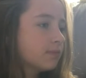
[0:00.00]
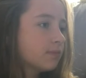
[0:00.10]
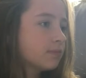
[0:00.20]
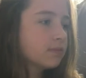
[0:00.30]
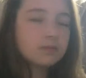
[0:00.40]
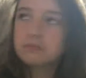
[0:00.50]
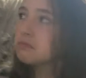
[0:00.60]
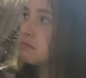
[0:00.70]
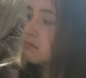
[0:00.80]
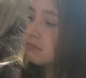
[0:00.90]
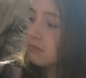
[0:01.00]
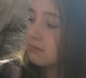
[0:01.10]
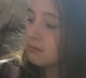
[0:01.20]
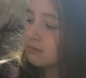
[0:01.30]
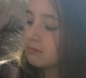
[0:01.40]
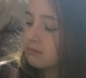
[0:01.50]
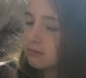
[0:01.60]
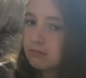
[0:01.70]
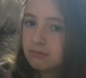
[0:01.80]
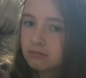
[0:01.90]

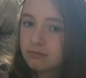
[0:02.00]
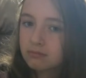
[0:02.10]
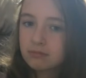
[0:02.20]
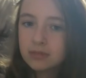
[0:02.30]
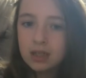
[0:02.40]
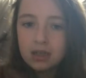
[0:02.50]
(silence)